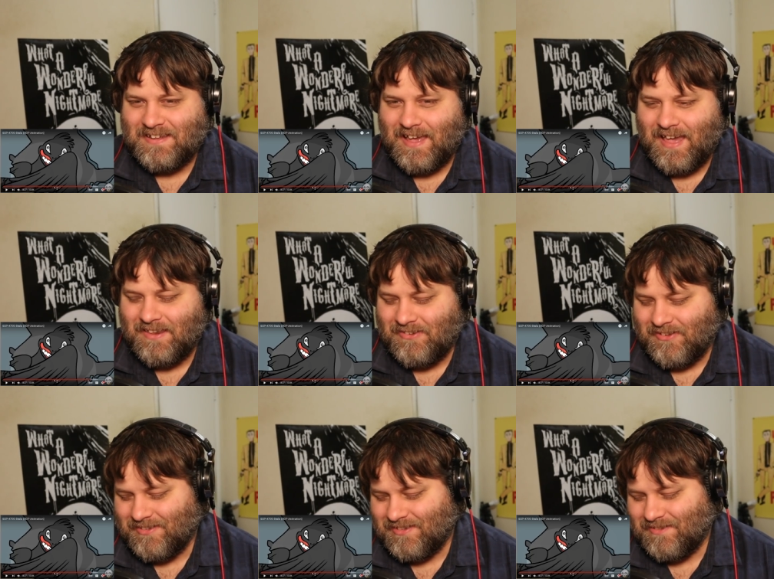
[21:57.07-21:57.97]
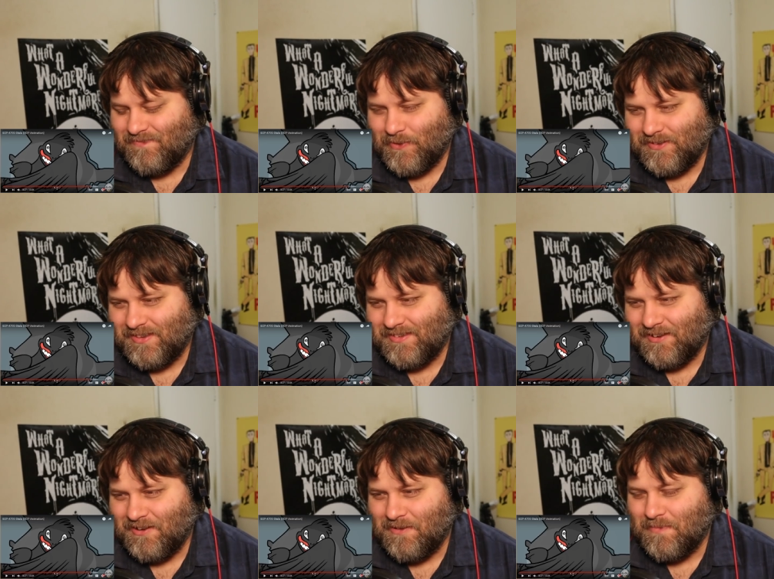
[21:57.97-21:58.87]
and just focuses
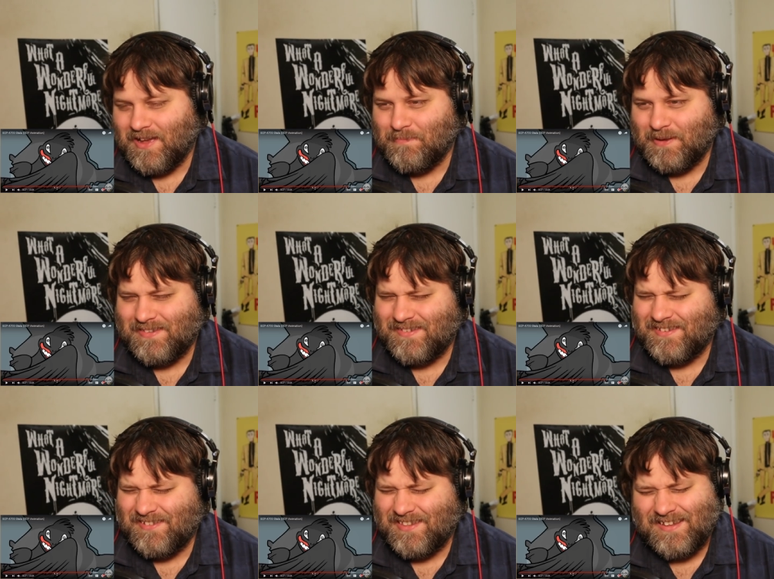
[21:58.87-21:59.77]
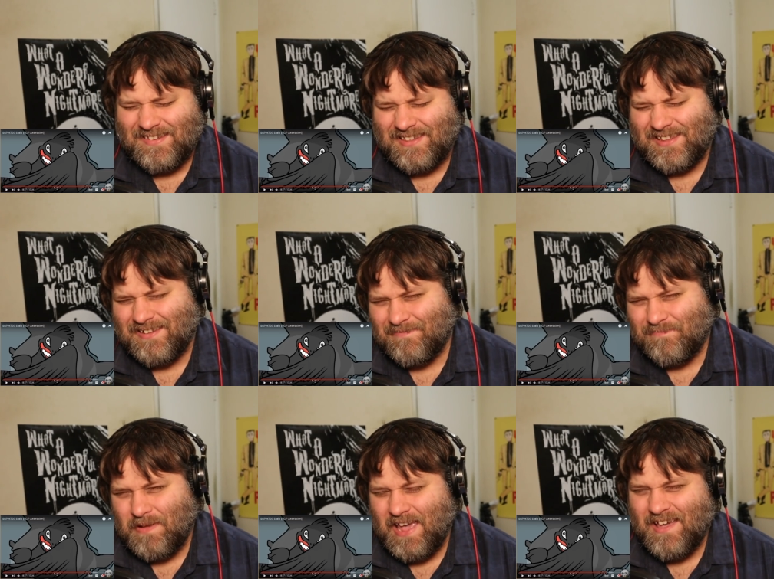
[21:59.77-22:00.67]
on, but still does the
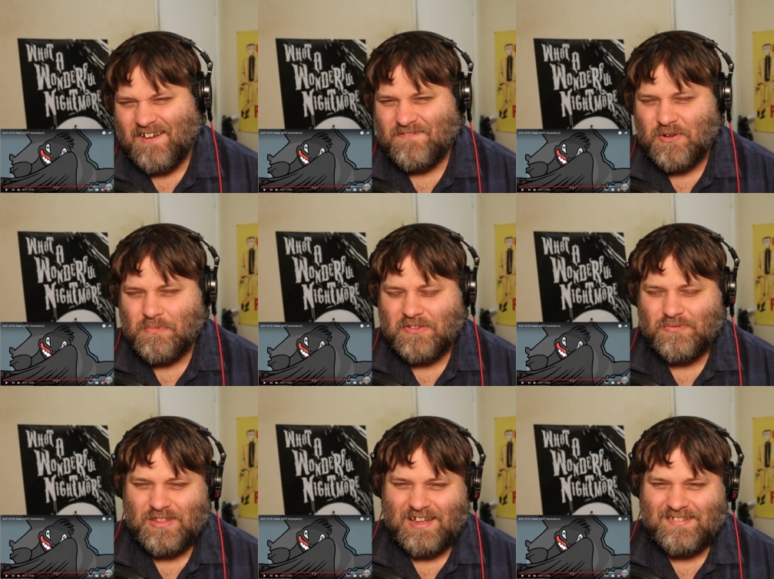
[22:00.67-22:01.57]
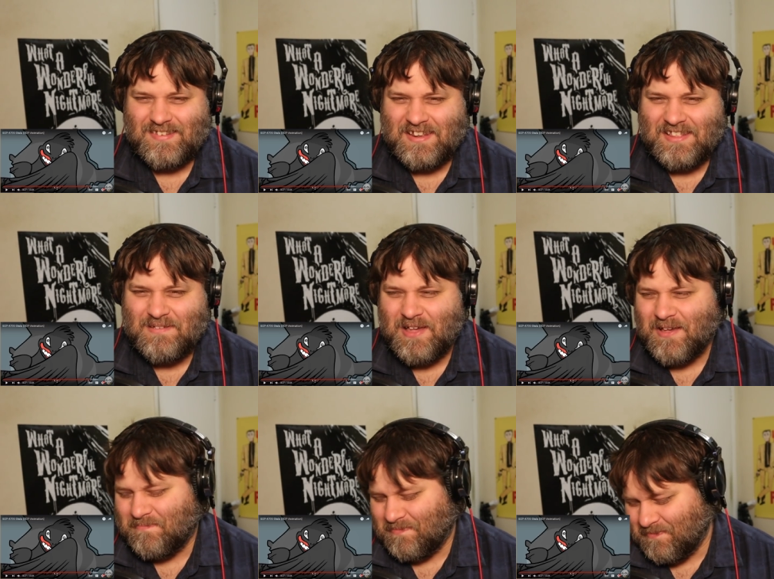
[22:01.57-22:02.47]
payoff moments without setting them
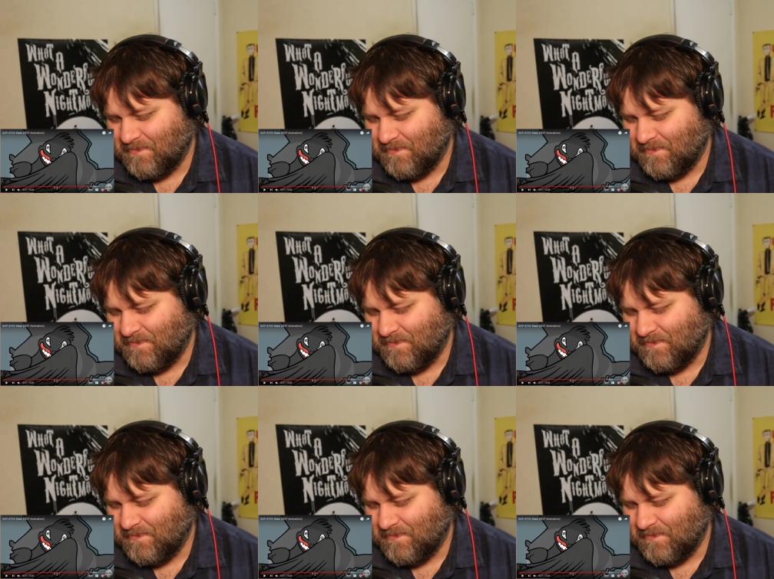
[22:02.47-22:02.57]
up.